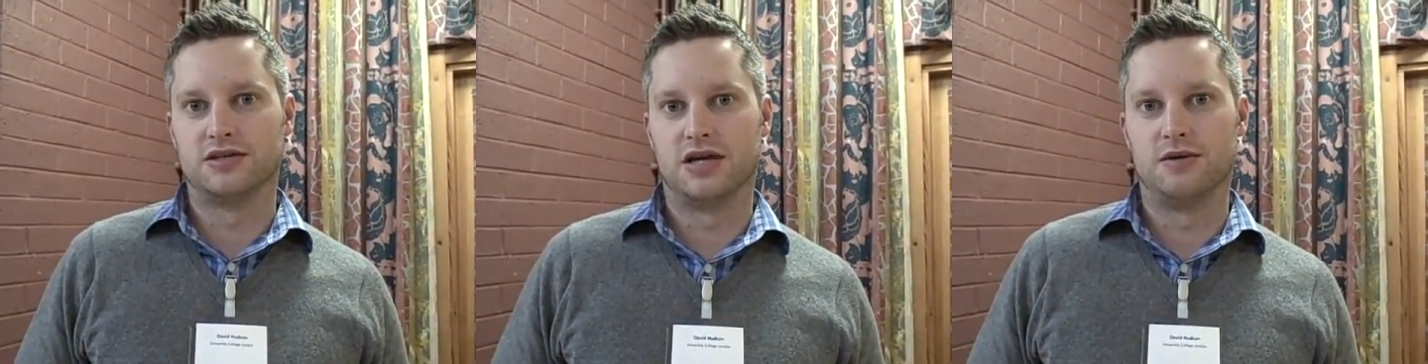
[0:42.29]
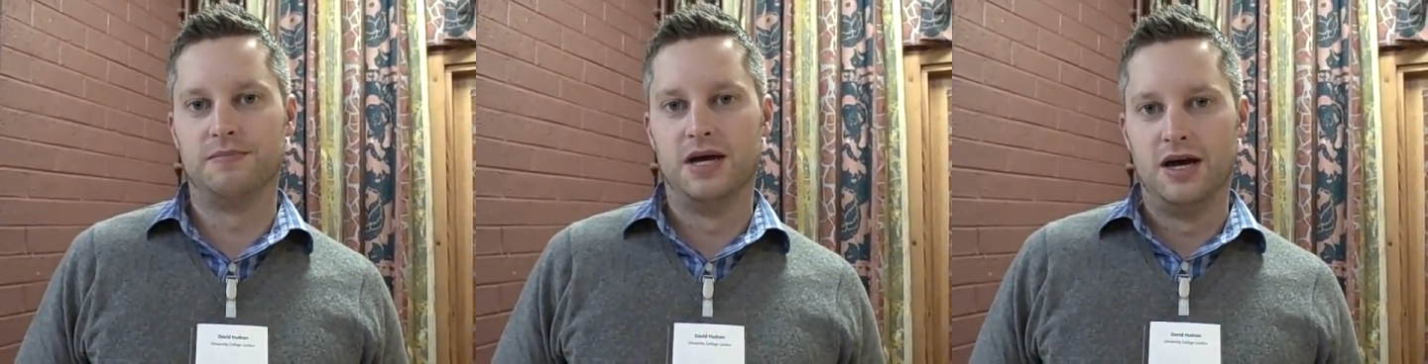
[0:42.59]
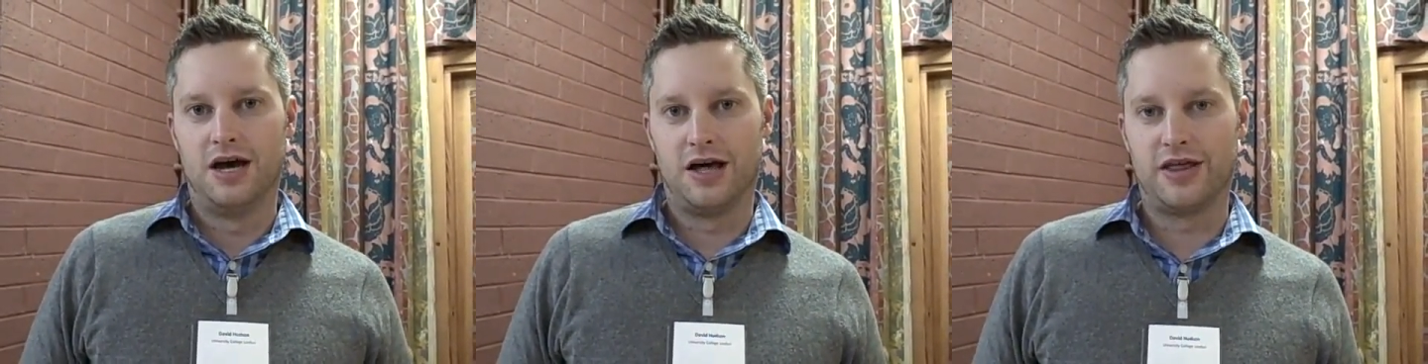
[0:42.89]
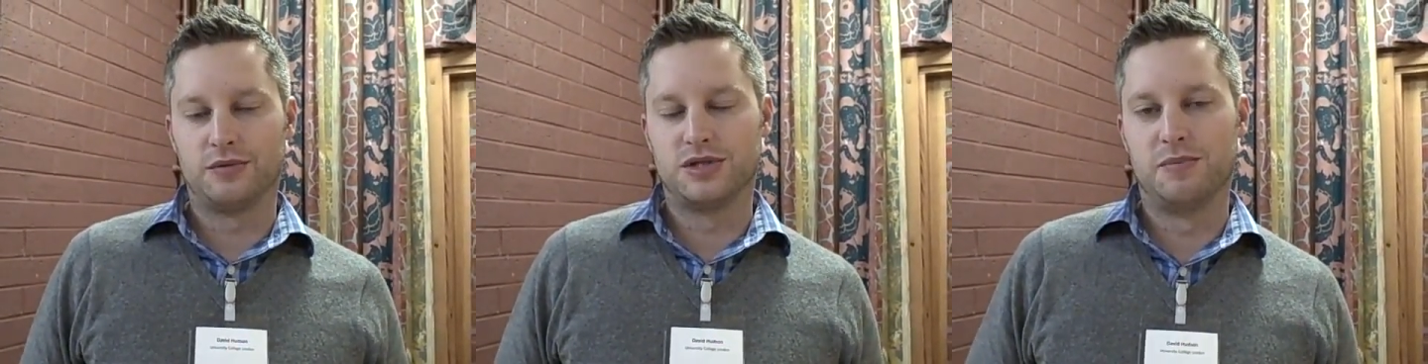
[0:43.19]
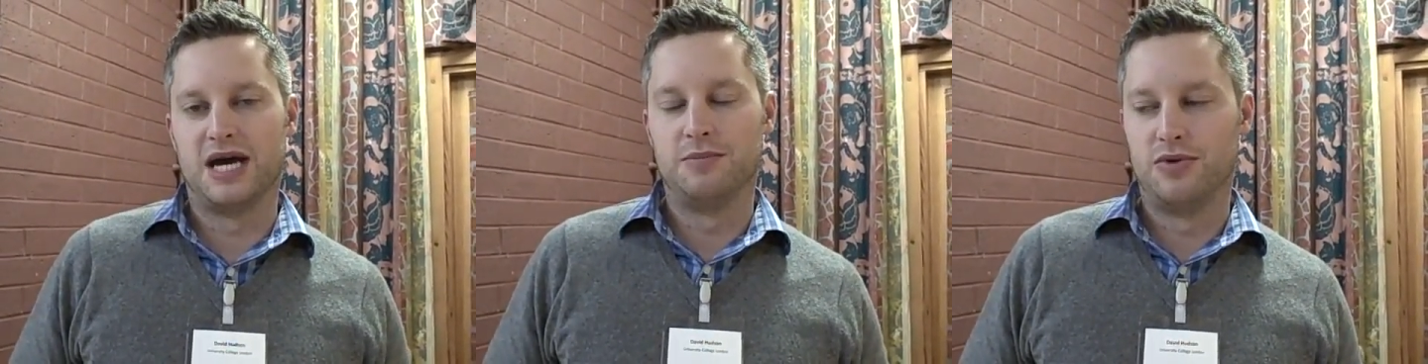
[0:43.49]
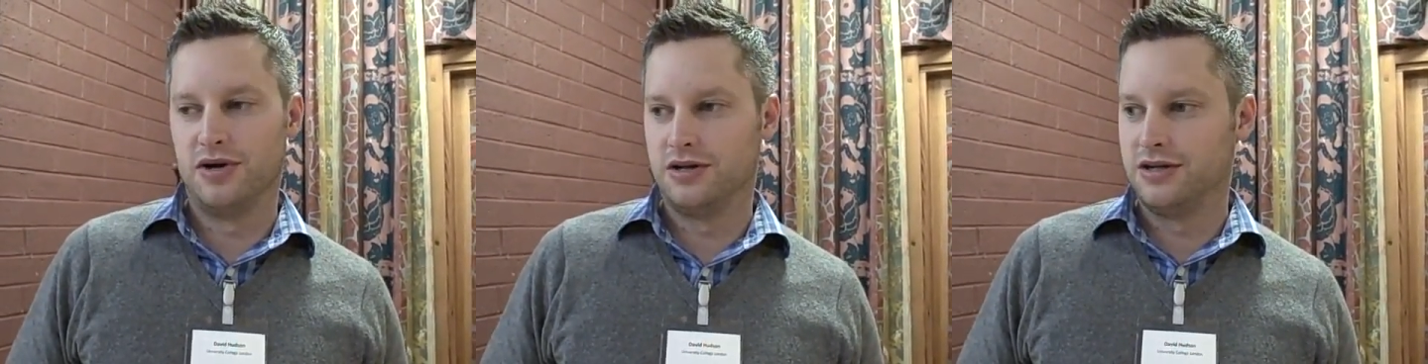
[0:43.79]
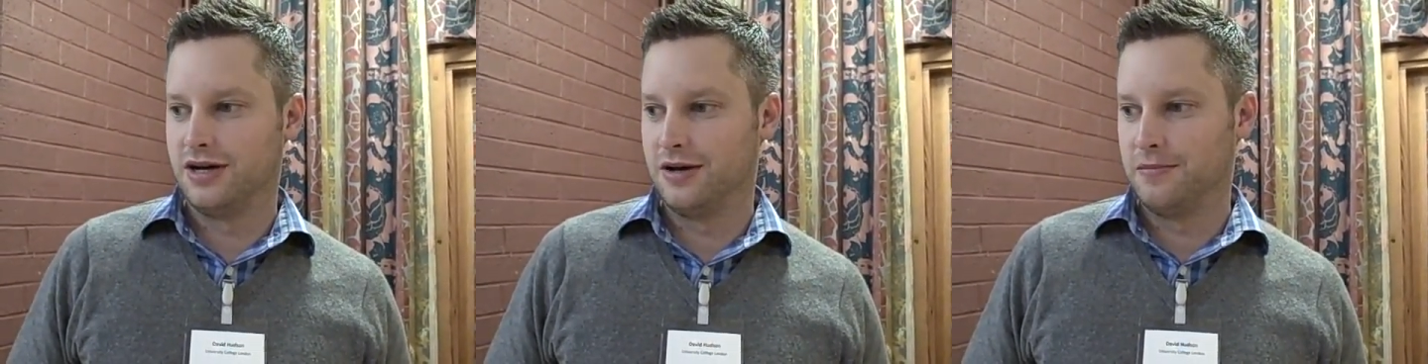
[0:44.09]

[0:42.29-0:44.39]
So that was the paper, and